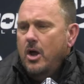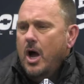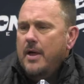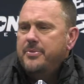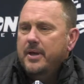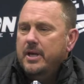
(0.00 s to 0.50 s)

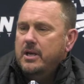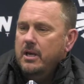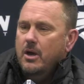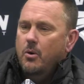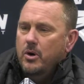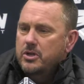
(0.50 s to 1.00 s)
No, I think
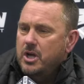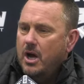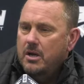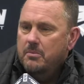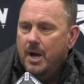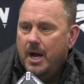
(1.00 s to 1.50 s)
we were
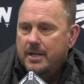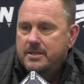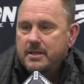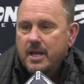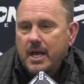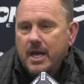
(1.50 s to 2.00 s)
talking about
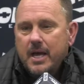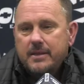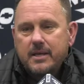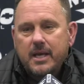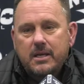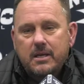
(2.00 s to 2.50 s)
it today. I
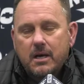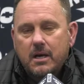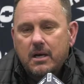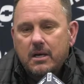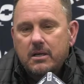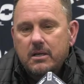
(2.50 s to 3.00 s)
think
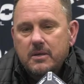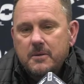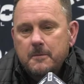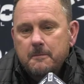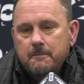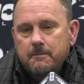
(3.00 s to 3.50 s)
I
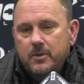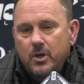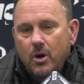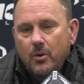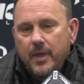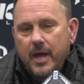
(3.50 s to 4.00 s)

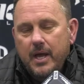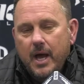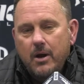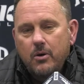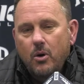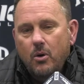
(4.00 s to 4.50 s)

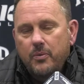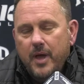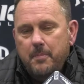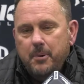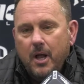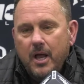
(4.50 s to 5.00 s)
don't know,
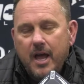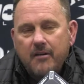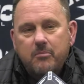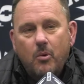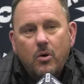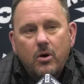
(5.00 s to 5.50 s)
they probably
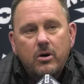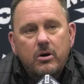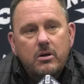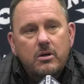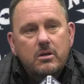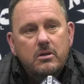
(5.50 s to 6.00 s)
have more
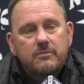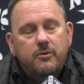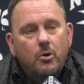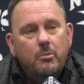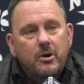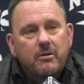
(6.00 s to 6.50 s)

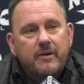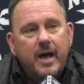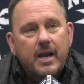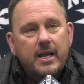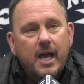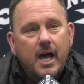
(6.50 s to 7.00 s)
former
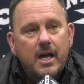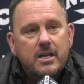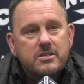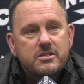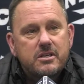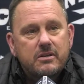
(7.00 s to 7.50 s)
Nevada
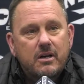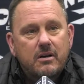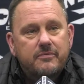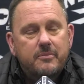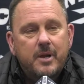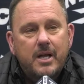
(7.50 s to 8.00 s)
guys
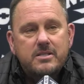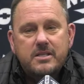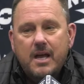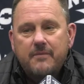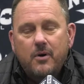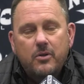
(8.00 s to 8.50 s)
from that
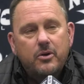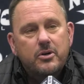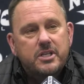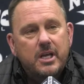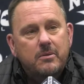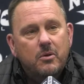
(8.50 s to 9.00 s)
staff on
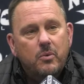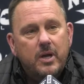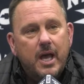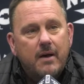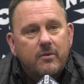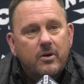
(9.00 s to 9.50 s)
their team than
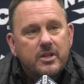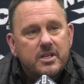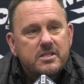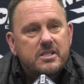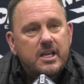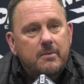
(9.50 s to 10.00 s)
we have on
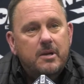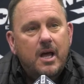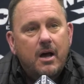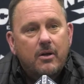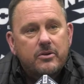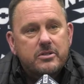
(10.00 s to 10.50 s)
this team
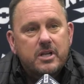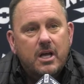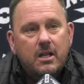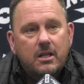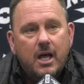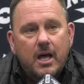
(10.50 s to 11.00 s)
now. There's
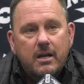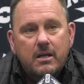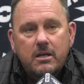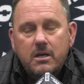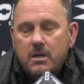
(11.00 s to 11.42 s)
not a lot